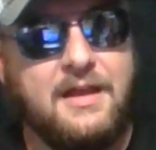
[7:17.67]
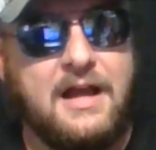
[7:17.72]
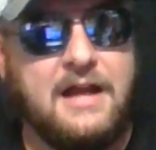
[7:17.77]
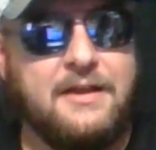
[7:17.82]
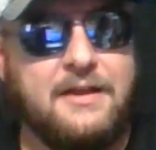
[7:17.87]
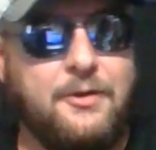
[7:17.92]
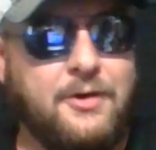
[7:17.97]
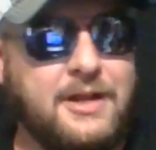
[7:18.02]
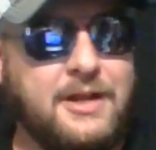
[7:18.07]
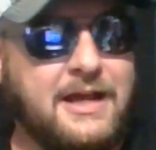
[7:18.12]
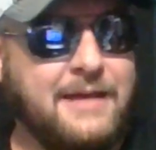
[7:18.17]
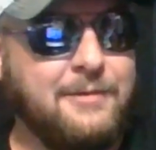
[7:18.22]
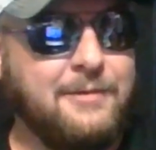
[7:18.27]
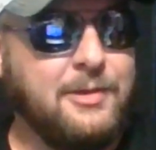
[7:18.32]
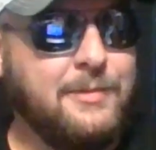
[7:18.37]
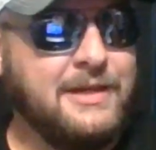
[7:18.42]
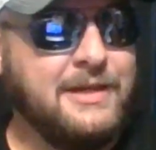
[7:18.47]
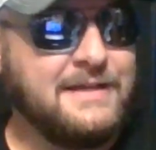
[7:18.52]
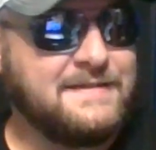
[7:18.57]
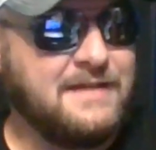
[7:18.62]
I know on
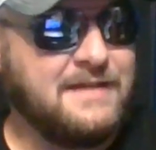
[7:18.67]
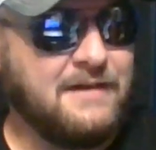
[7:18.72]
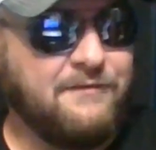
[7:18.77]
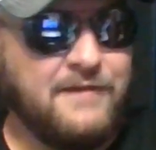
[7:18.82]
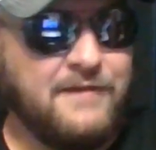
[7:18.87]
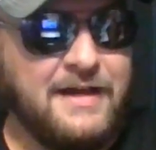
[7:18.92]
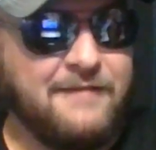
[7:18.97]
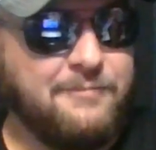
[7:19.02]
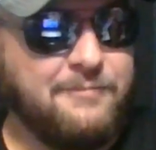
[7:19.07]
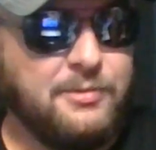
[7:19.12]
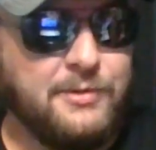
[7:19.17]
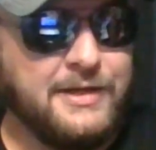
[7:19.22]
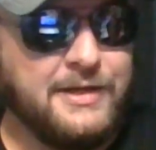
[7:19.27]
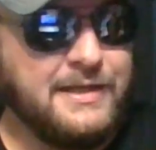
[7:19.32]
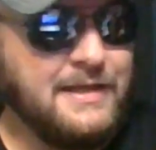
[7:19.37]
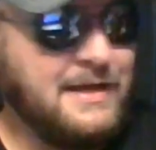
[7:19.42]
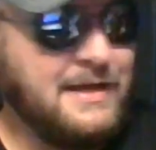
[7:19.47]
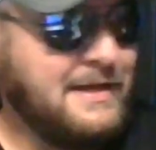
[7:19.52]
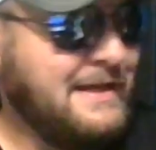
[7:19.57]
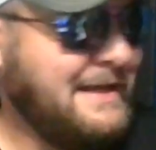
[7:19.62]
IMDb it's like
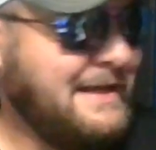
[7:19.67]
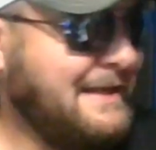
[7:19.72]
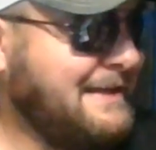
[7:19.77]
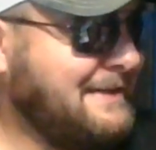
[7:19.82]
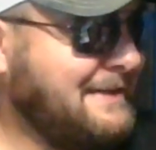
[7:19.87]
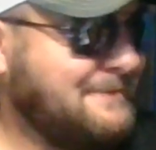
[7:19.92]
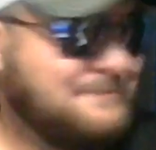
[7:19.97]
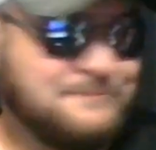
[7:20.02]
5.9.